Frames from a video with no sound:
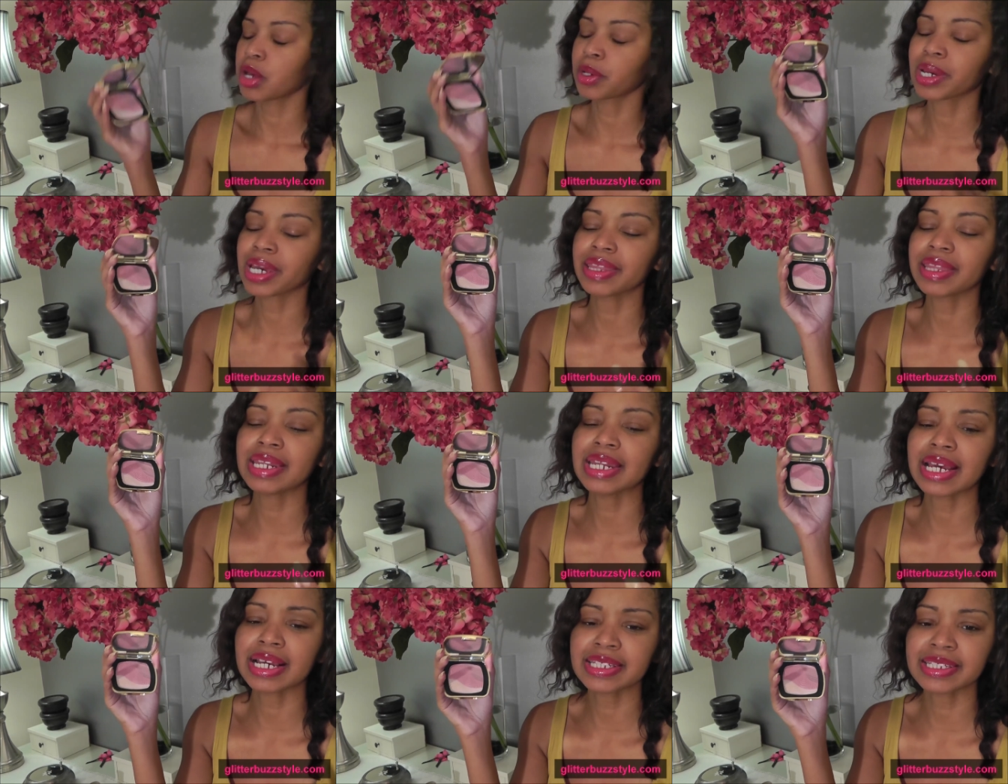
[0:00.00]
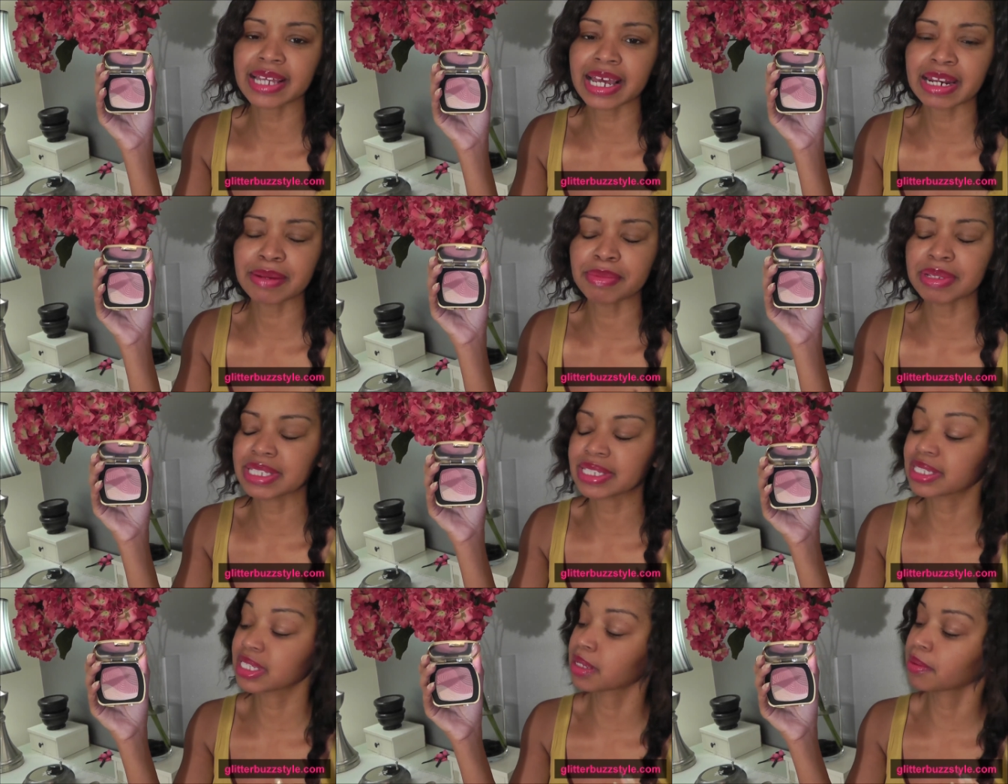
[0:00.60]
Okay, the next item
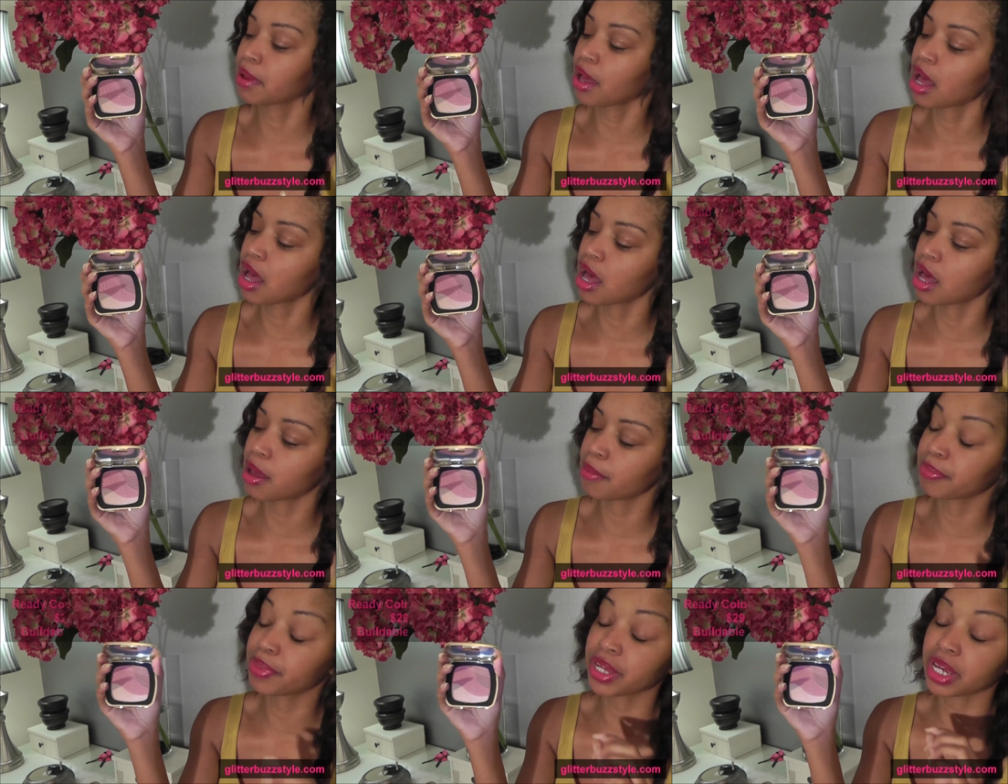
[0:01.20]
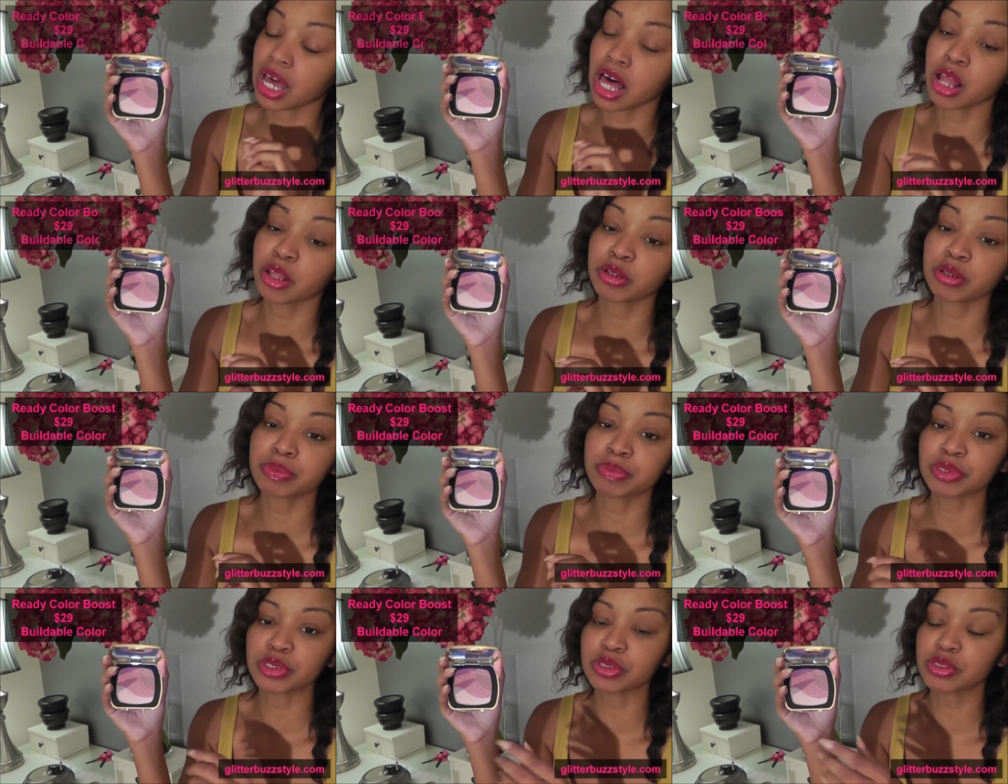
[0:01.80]
is um, the
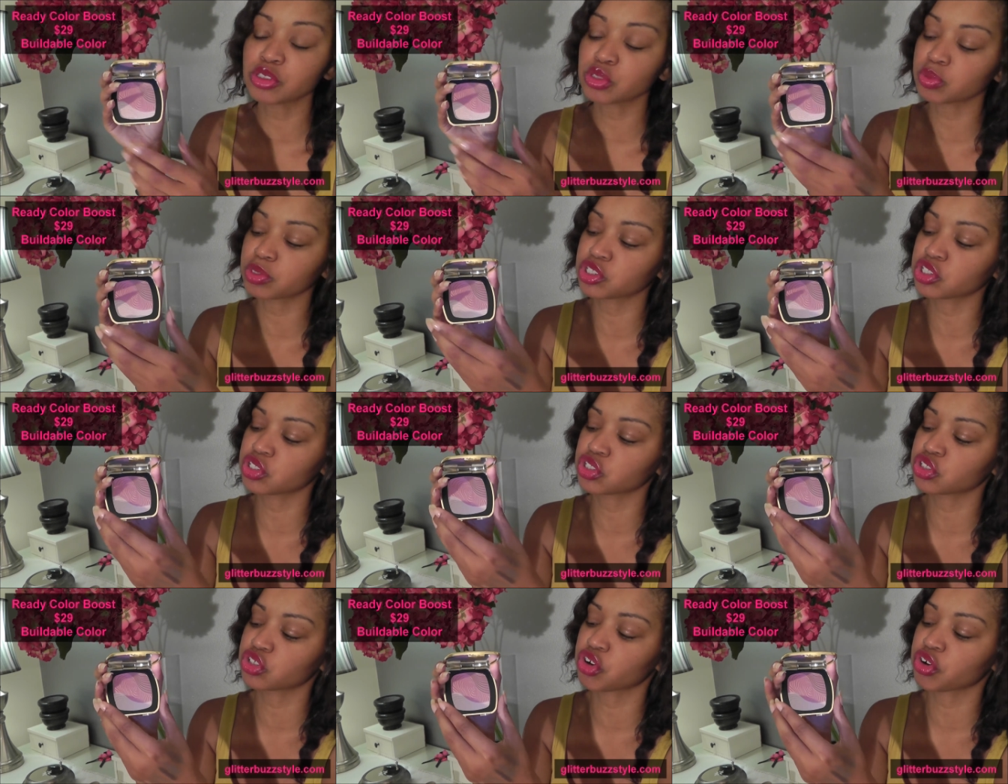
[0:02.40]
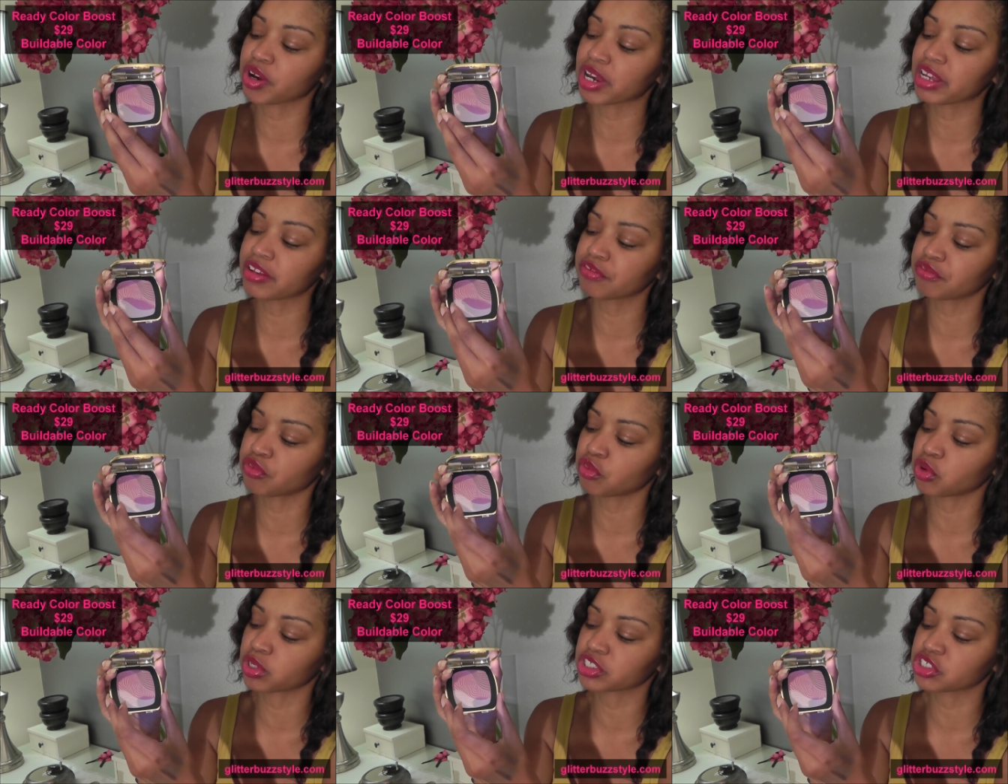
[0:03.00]
Color Boost, which is great
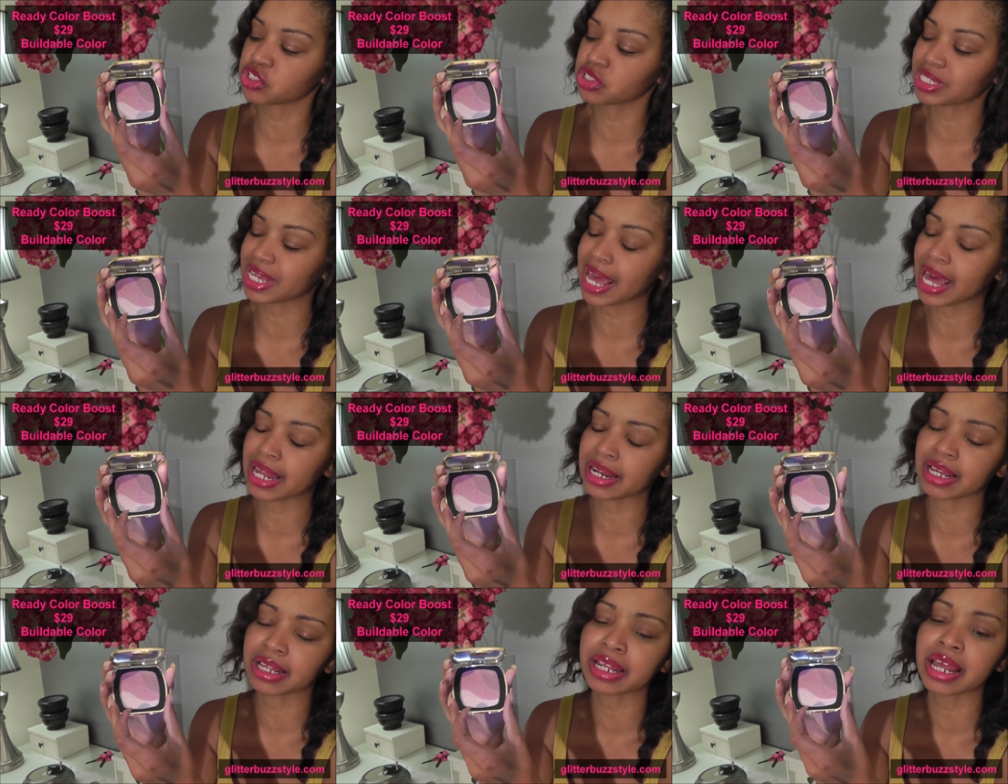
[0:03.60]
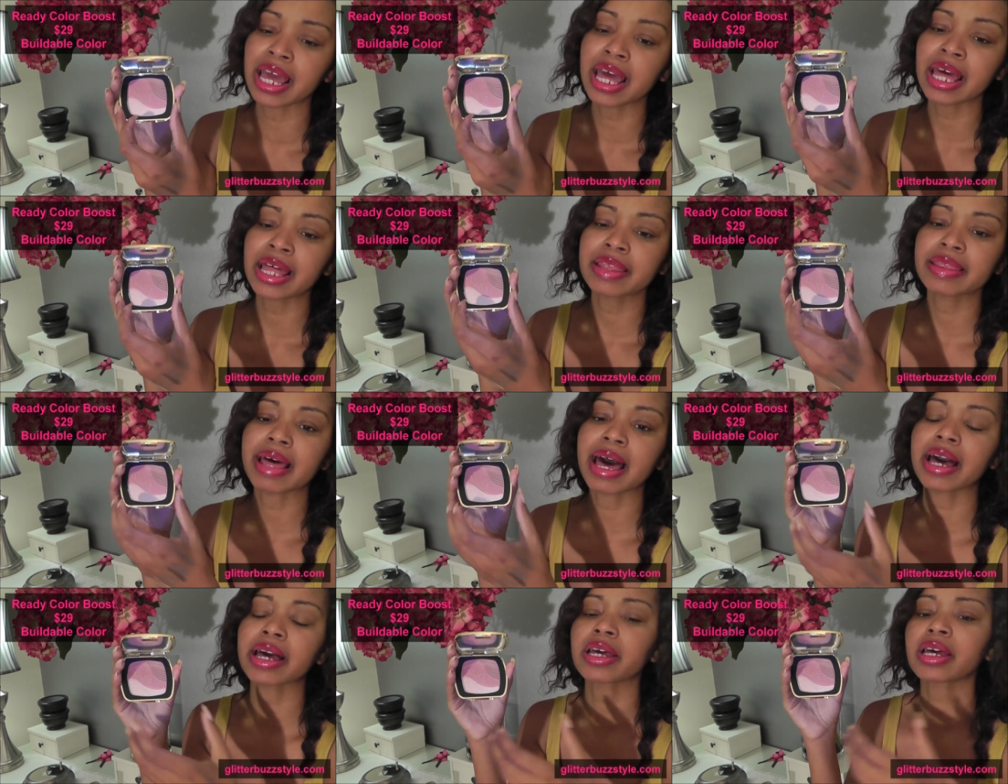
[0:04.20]
for just adding
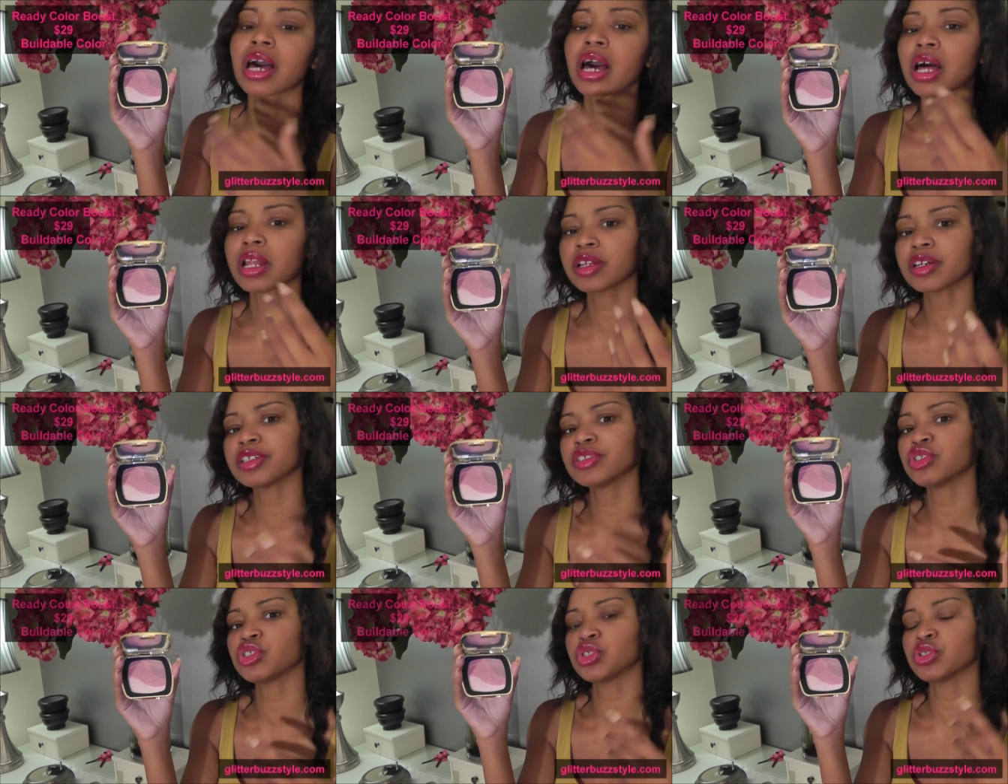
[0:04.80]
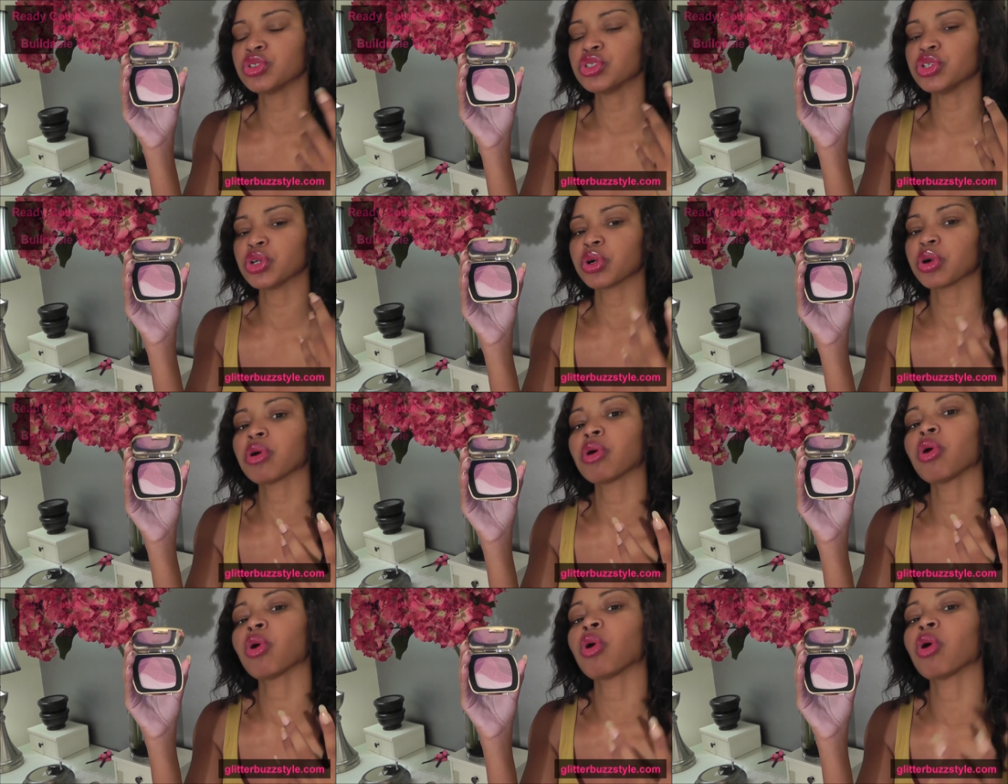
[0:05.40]
that color to your
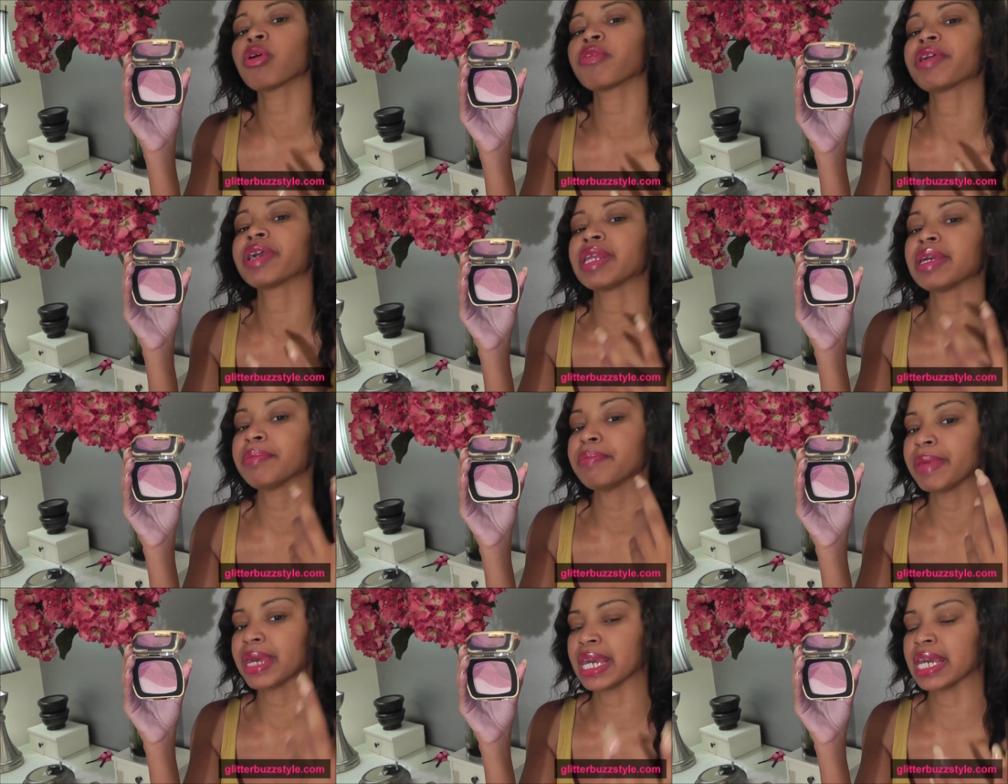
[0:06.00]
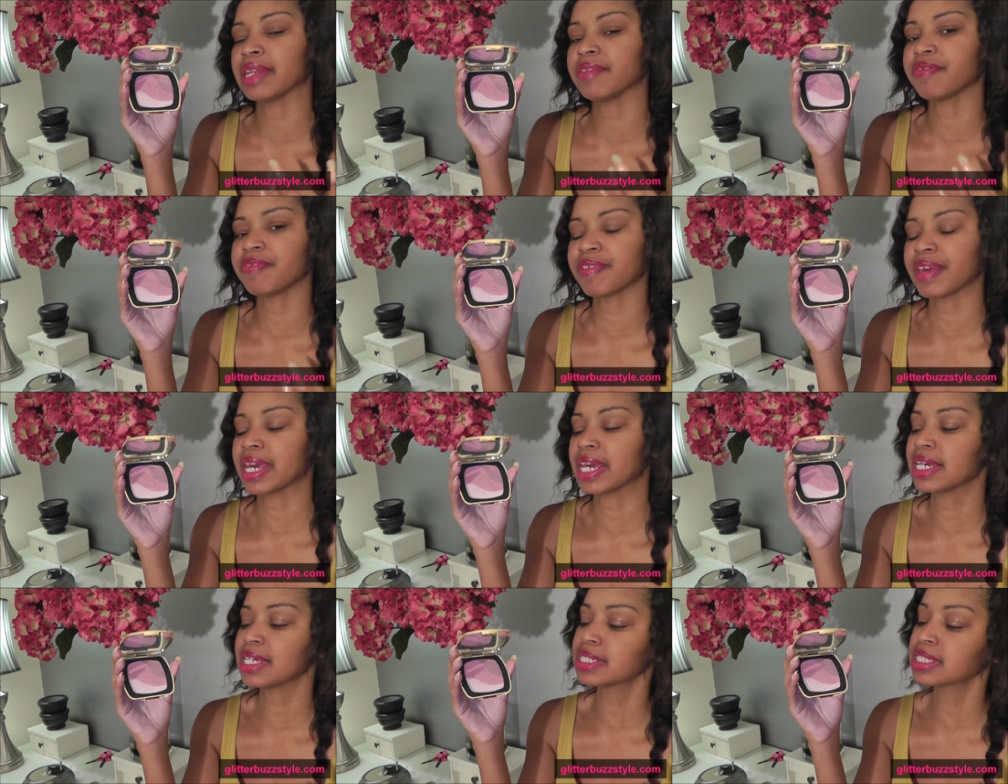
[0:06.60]
already made
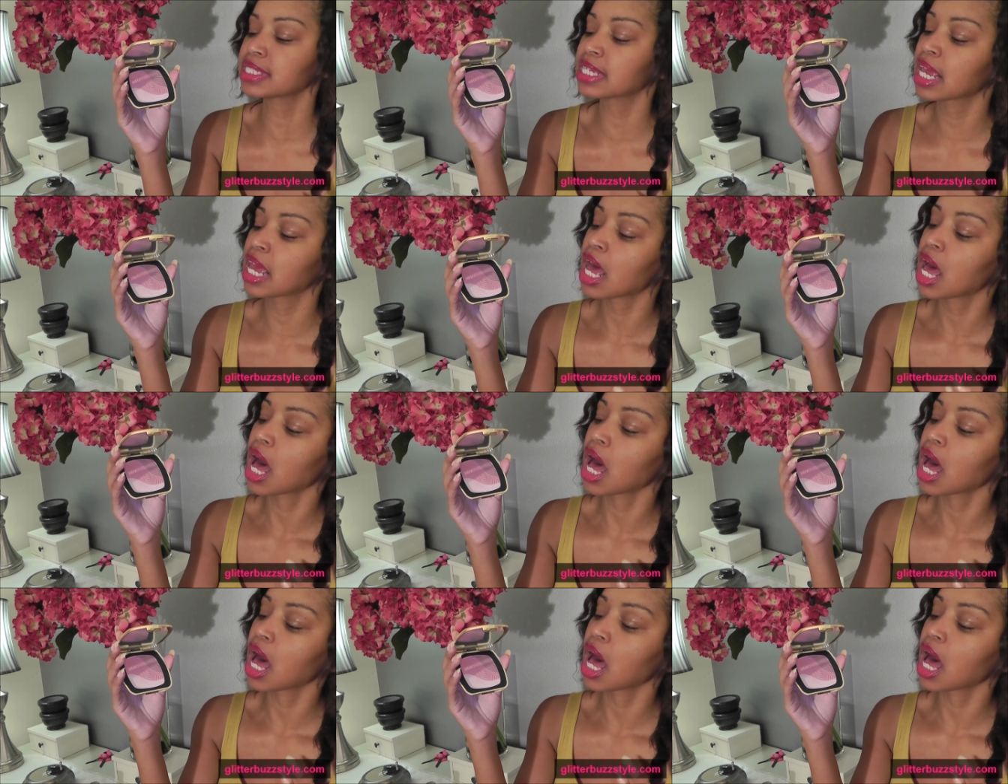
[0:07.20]
face.